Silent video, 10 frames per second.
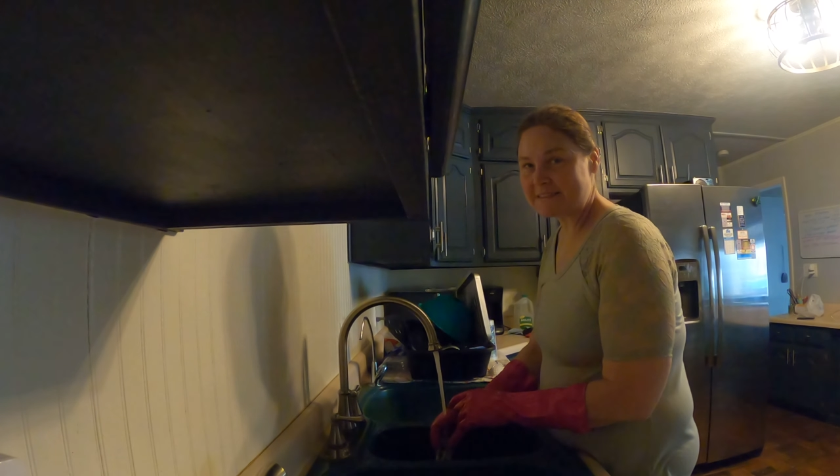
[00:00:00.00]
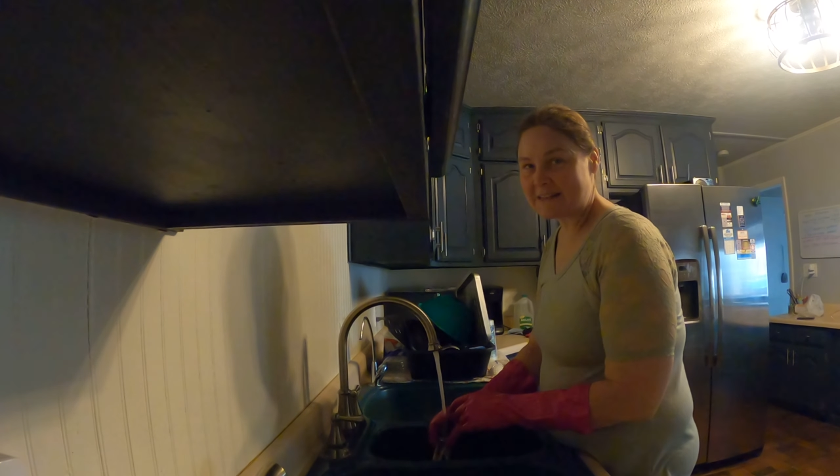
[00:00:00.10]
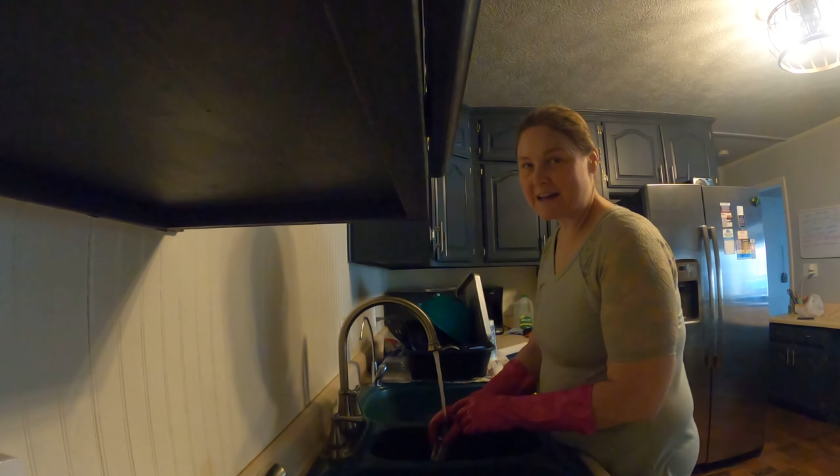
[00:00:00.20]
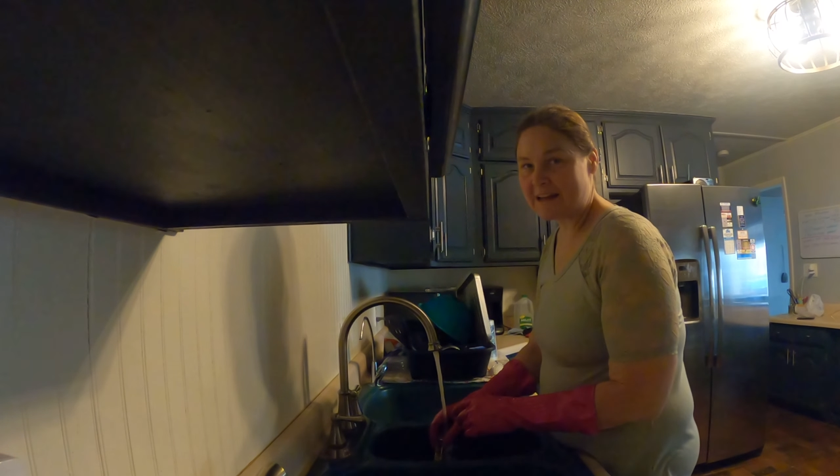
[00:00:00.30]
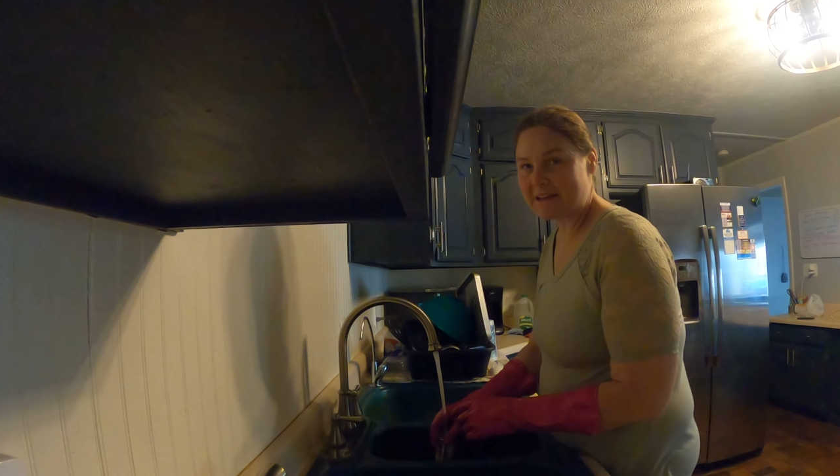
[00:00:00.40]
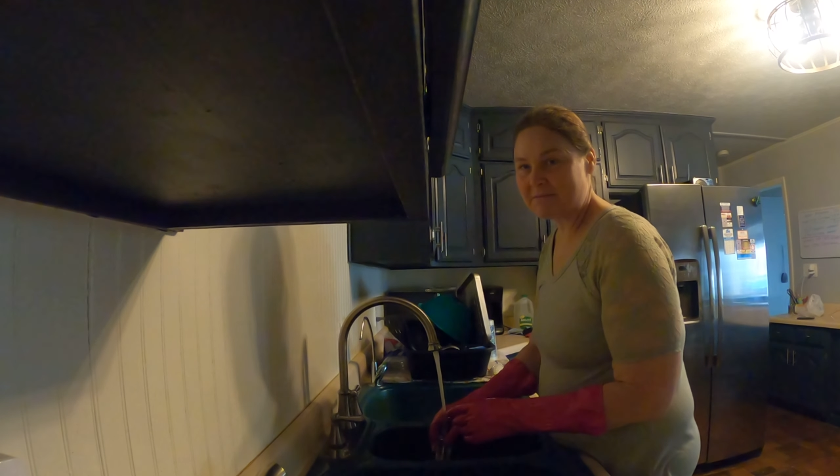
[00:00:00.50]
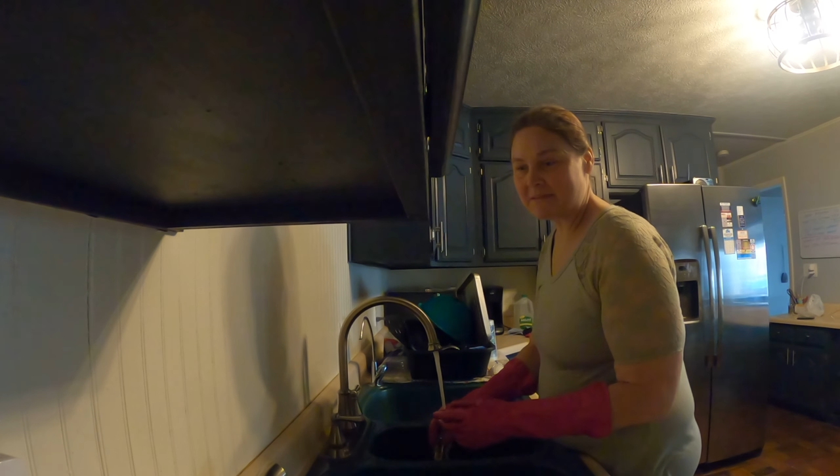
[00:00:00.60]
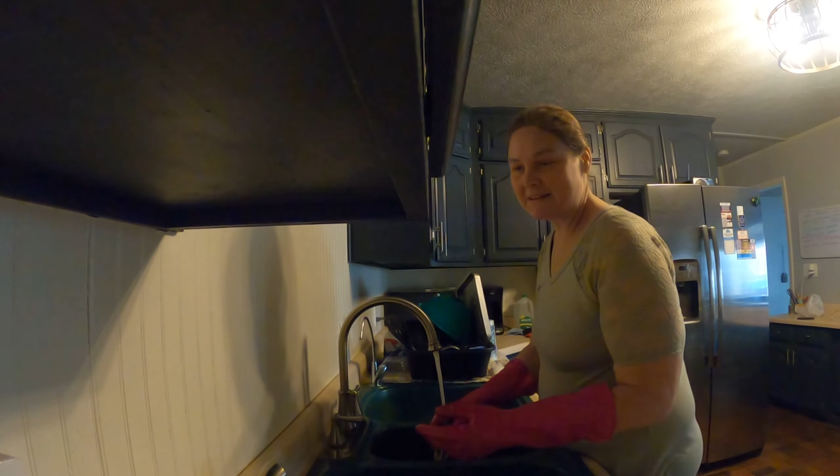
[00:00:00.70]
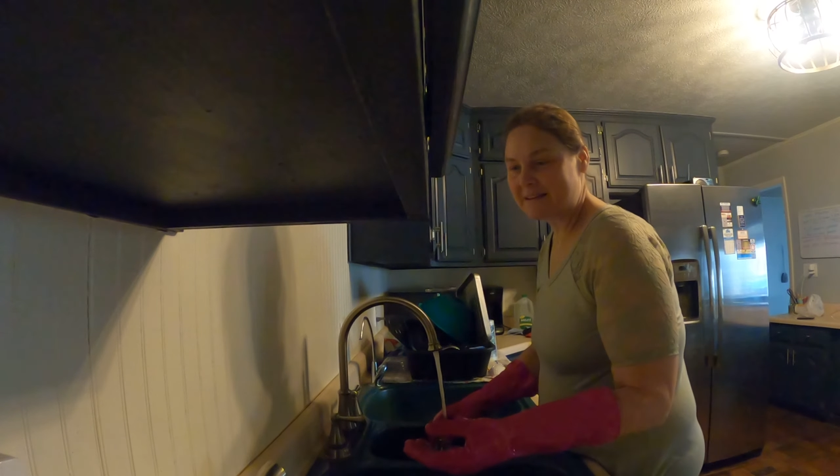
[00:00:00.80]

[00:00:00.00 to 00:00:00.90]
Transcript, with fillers: slime.